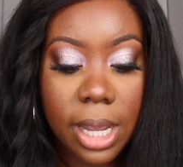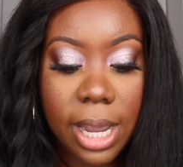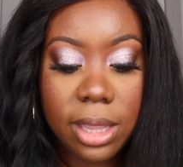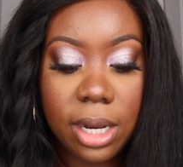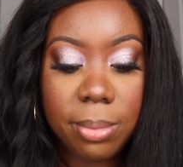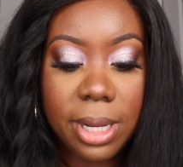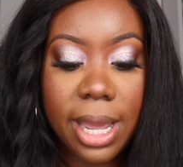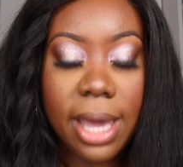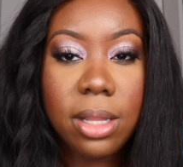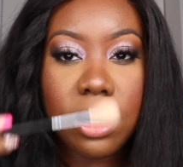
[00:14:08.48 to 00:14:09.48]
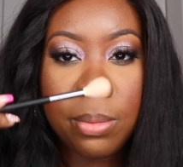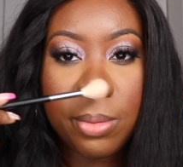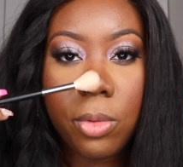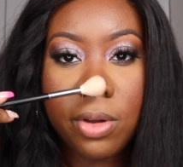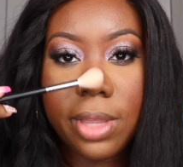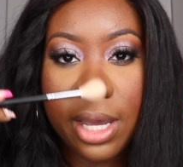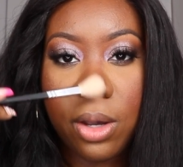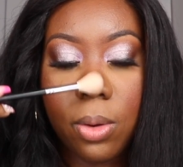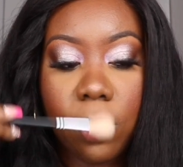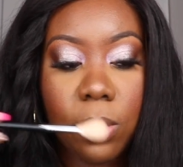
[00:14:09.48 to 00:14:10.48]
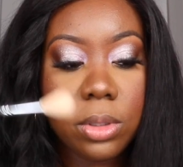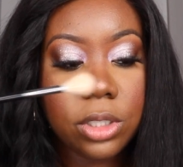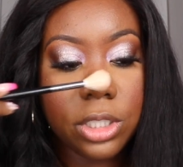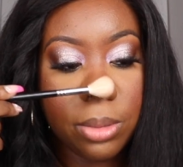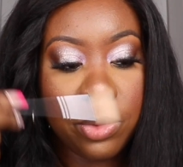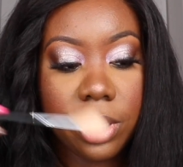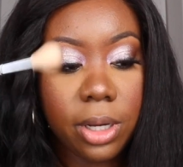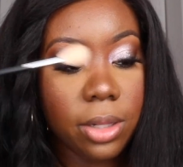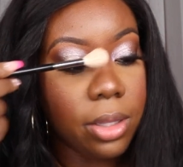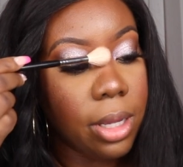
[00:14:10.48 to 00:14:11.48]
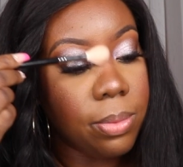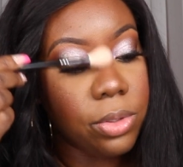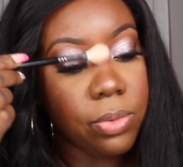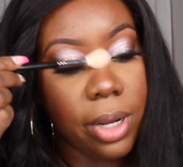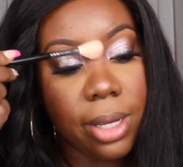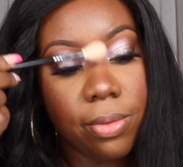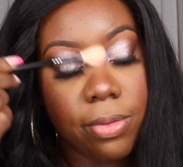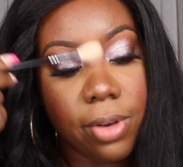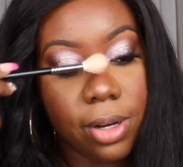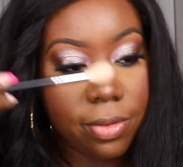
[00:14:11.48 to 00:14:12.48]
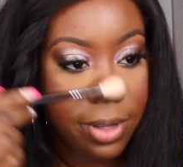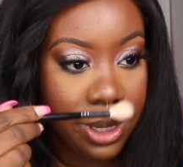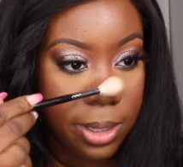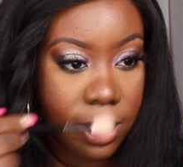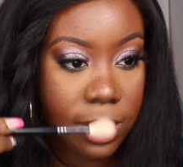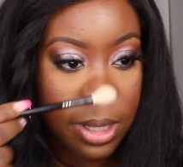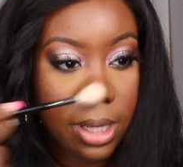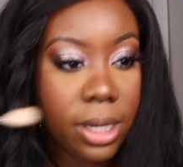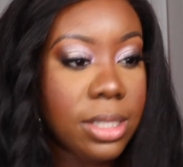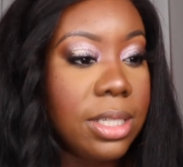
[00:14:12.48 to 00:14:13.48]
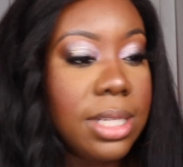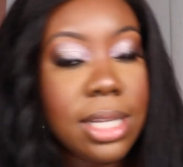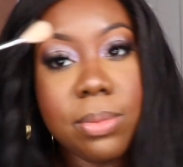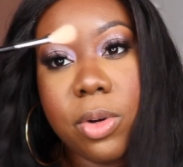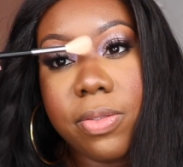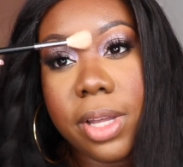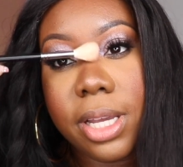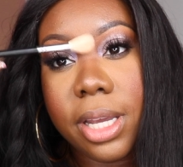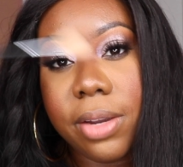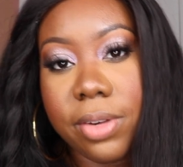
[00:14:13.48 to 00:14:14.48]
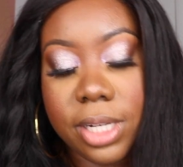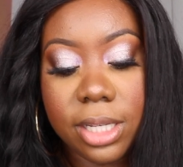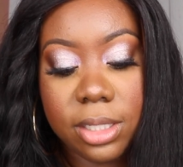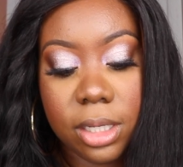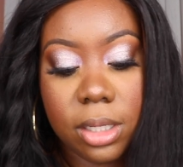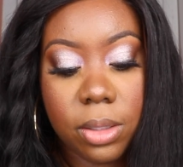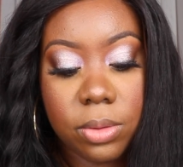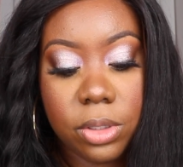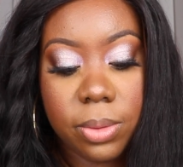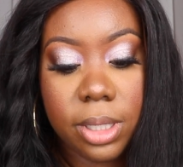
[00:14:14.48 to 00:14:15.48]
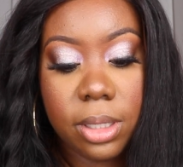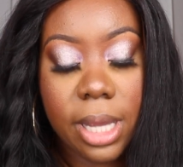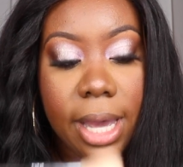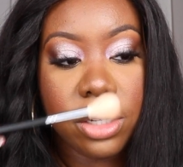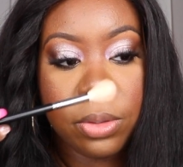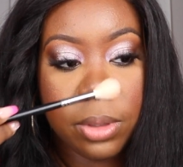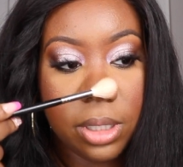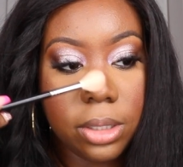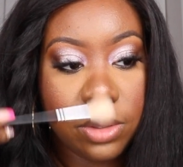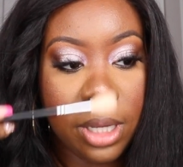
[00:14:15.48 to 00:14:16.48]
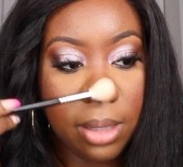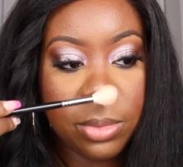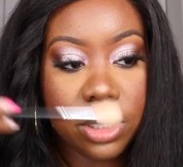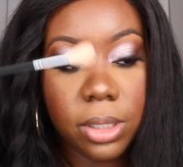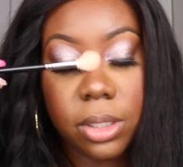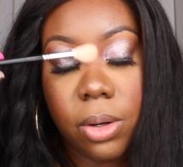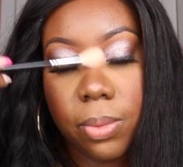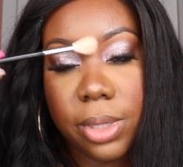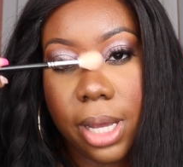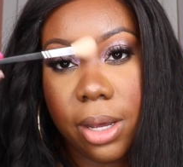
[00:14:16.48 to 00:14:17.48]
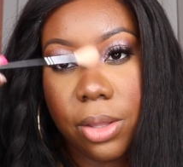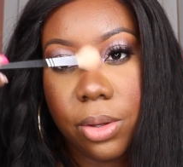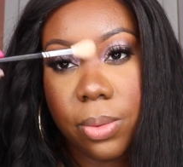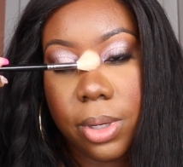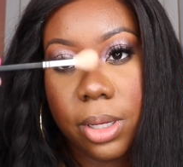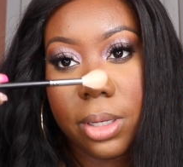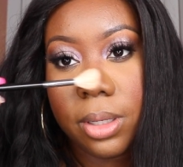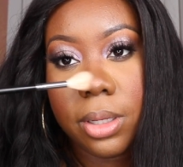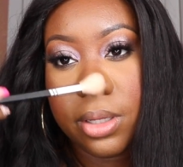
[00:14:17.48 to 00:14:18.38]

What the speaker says: And then I'm gonna add a little bit more of that gold shimmery color that was right in front of it, because this has more of like an iridescent glow to it, actually. So yeah, I'm just gonna go in with that other one.